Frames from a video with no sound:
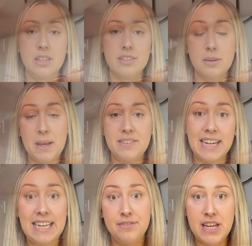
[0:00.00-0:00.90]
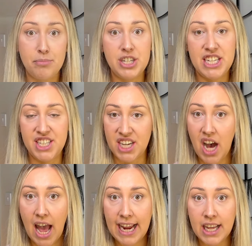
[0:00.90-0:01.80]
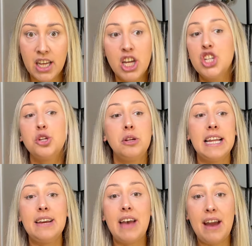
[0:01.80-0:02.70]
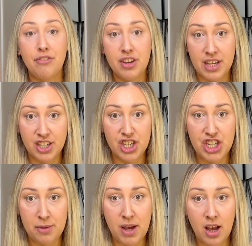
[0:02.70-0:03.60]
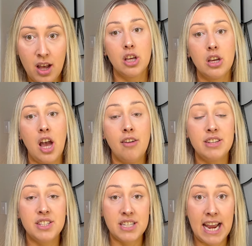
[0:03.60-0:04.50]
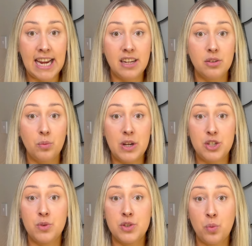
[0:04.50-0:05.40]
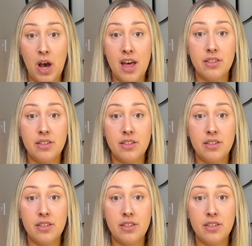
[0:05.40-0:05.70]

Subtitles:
So basically, if Deborah did die, she'd leave everything to Jemma, her estate, which was worth